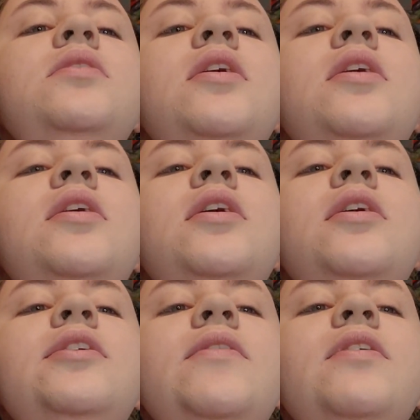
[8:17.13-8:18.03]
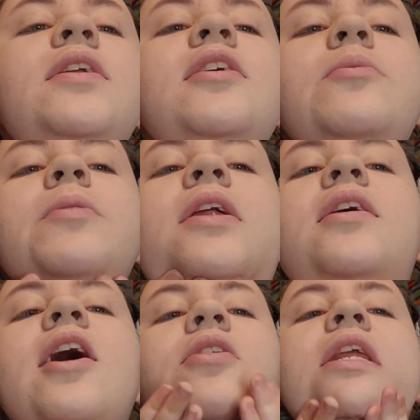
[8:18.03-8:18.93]
I definitely need to blend
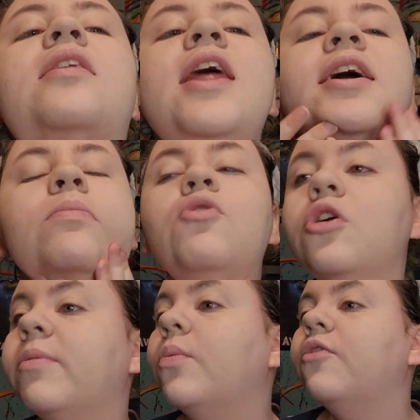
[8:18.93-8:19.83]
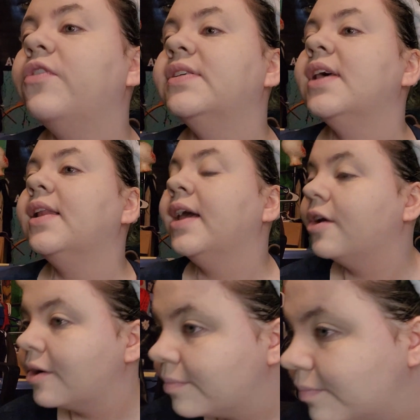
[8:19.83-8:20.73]
it out on the neck more, but we'll fix that later.